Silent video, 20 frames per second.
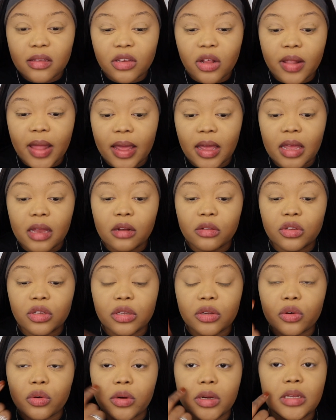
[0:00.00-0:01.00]
so like it'll
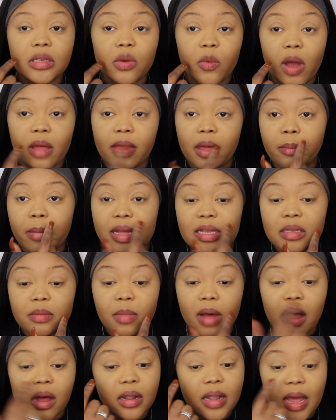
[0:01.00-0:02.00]
still crease around like my
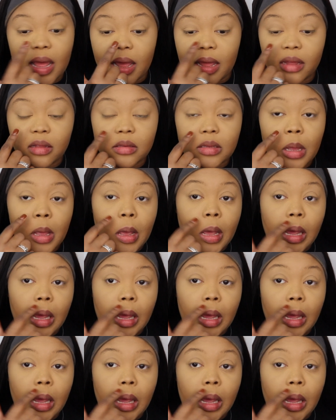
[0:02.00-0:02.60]
smile lines